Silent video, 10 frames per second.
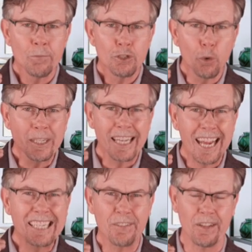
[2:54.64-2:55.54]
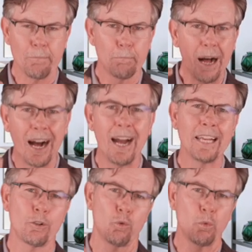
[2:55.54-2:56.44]
doing anything,
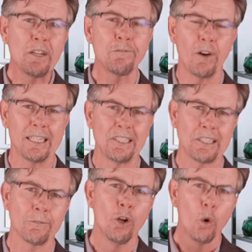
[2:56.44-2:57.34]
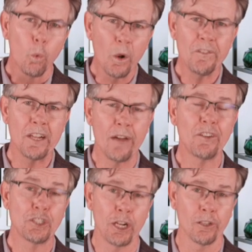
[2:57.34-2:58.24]
buying or refinancing with an
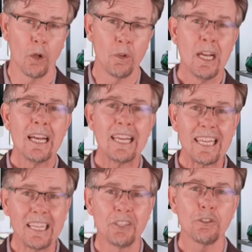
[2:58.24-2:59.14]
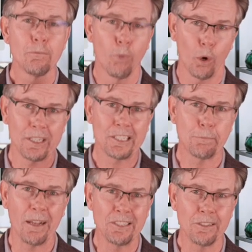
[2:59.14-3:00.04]
FHA loan is more
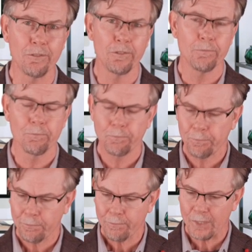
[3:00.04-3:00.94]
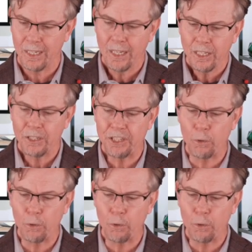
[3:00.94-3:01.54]
expensive. You say,